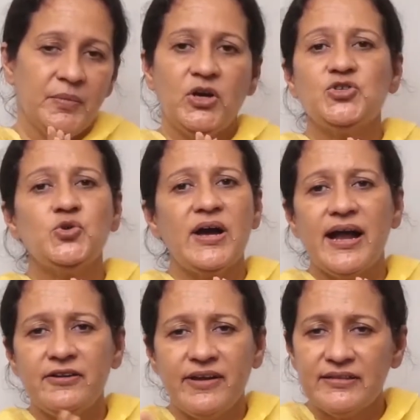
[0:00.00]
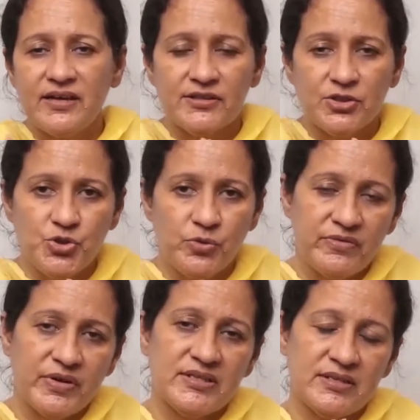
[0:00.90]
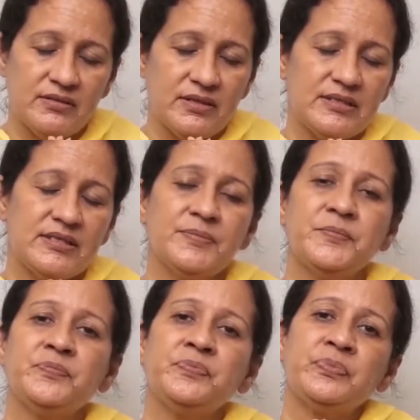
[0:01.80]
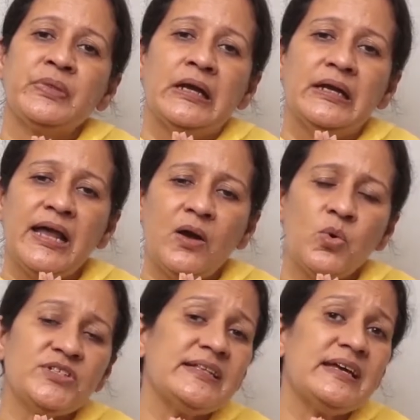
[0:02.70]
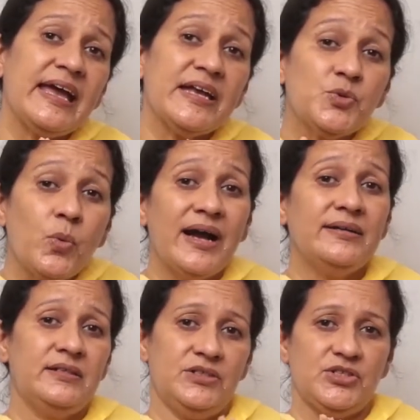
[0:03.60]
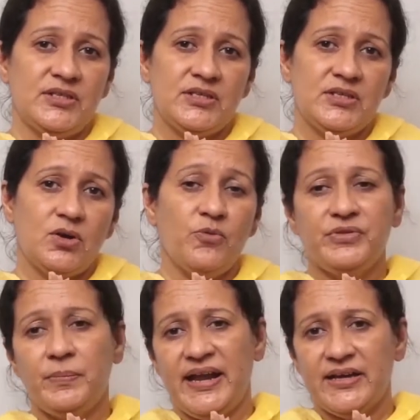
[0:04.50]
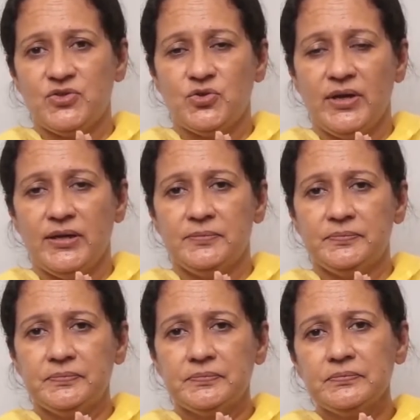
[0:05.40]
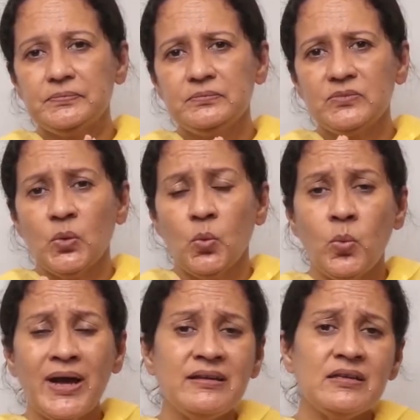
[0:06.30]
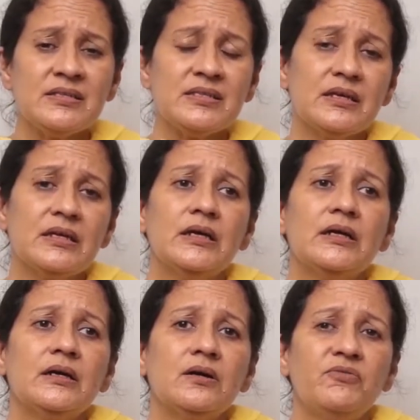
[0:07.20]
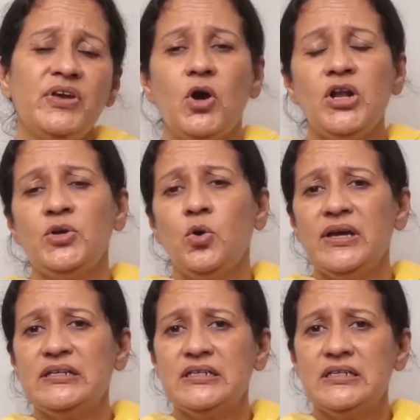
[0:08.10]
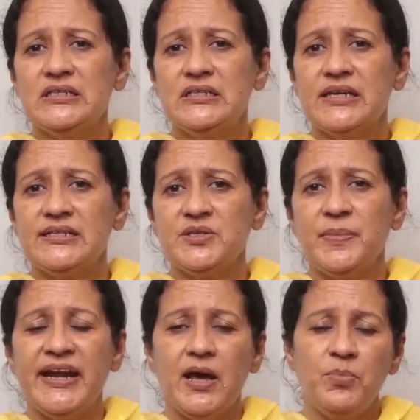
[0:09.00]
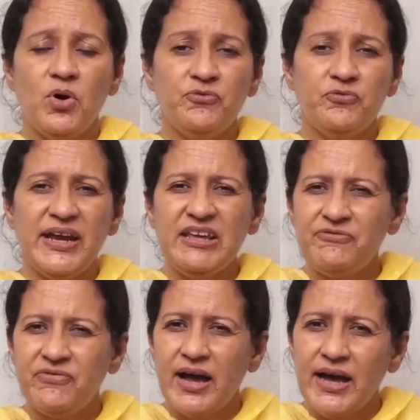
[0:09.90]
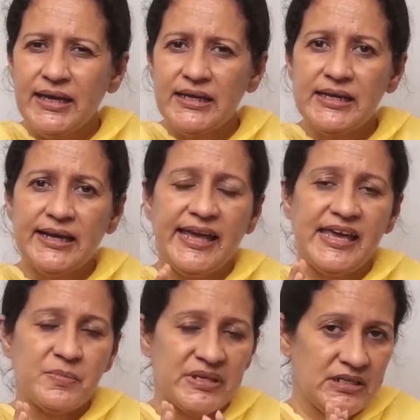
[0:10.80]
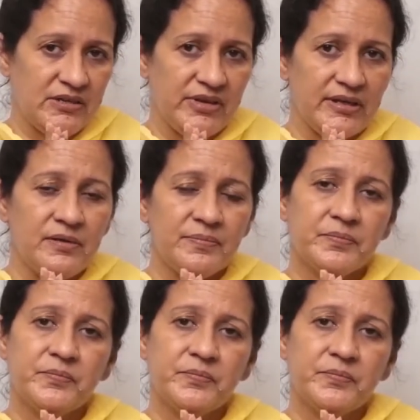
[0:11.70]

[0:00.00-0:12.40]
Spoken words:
because you can't write the other two rivers in this. Now what are the advantages of the black soil? One is, we all know it is made up of very fine clay material,